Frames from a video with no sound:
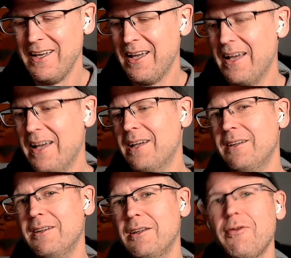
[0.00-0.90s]

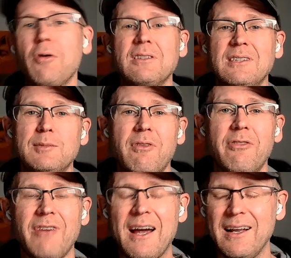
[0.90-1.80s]
And the focus is
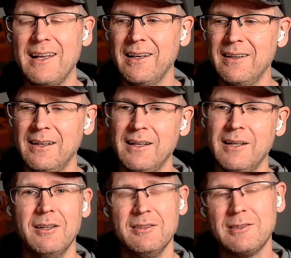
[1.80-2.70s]
providing
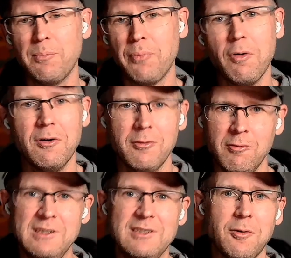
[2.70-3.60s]
support,
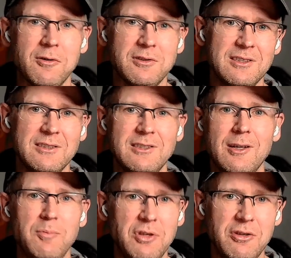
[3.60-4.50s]
resources,
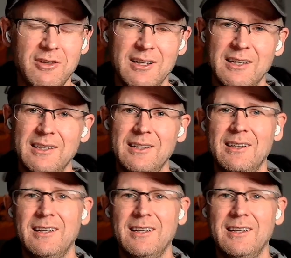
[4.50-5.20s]
community